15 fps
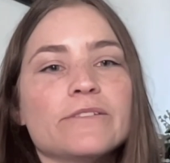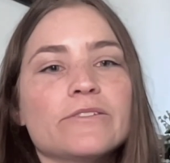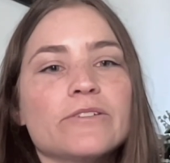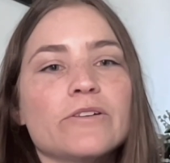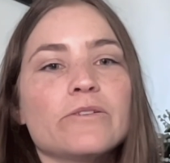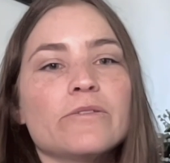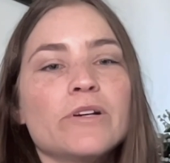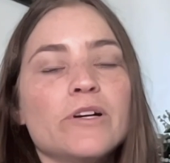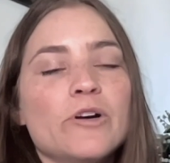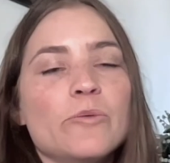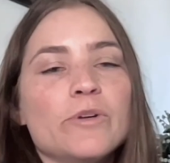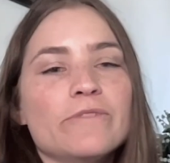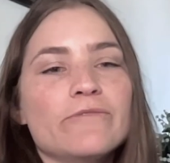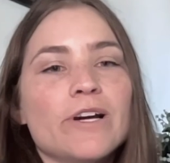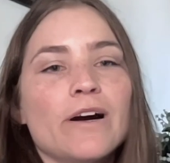So
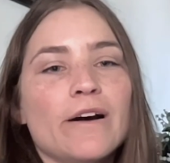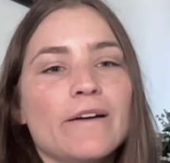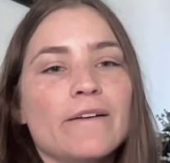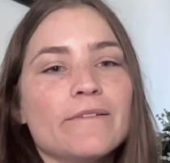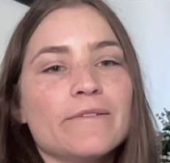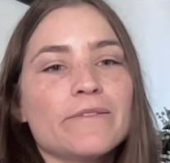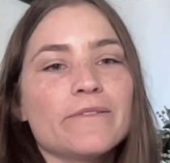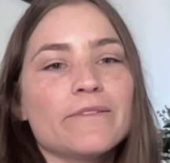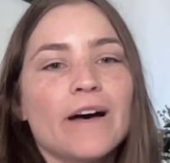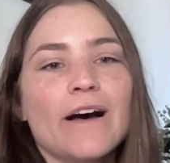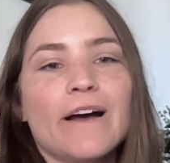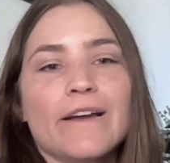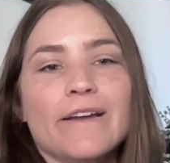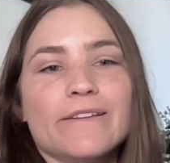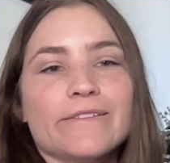we've got the
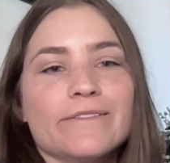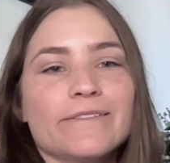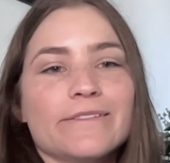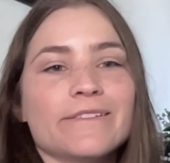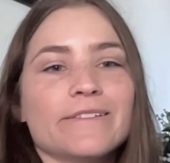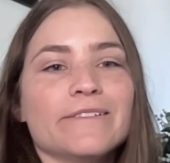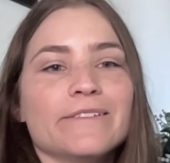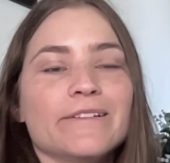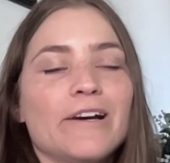highest